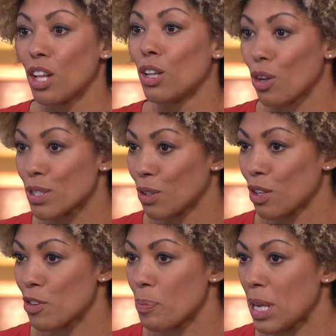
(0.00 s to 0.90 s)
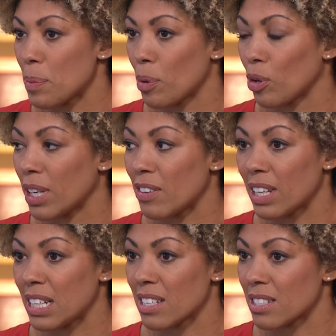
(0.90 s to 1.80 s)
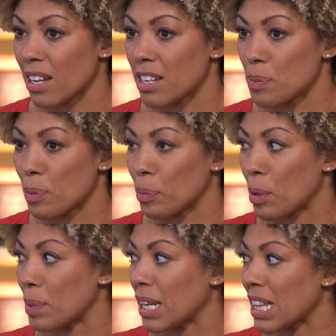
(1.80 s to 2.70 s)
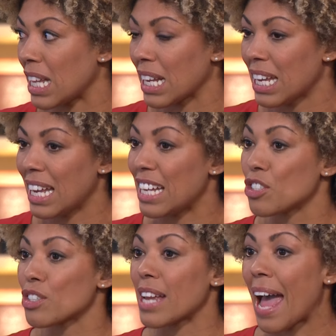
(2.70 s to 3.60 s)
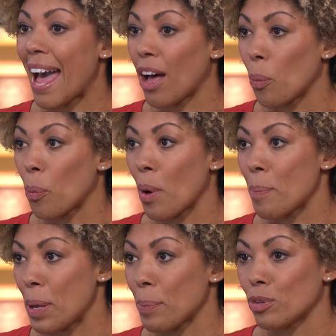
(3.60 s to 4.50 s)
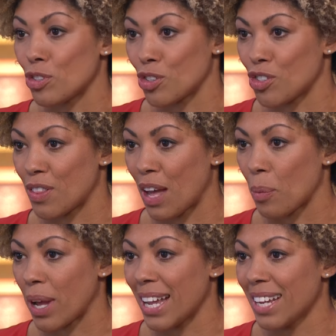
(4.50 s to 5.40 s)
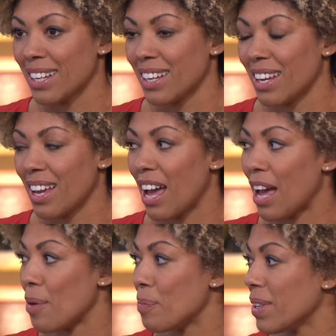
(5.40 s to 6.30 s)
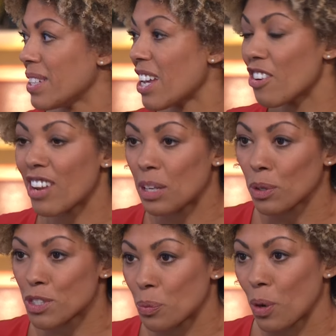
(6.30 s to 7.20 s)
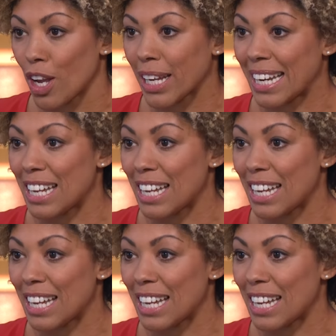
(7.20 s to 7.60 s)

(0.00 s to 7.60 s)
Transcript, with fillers: lots and lots of people. And it really is a society problem. And I think it doesn't help when people judge in that way. Terry really wants to work,